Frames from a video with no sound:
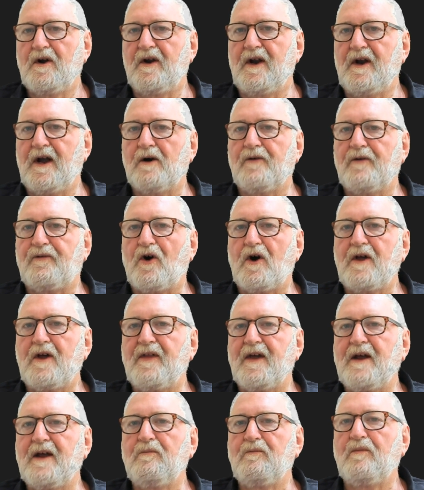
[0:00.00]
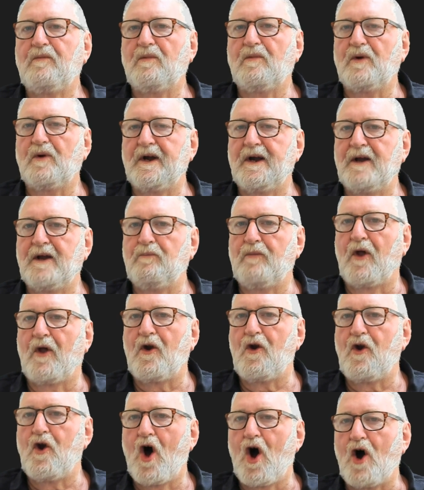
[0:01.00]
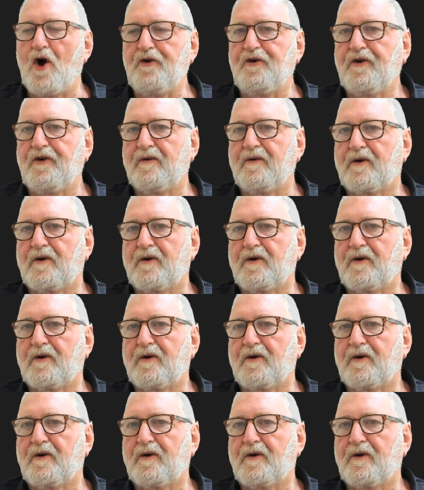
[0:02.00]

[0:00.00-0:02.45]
Now, if I then in the note,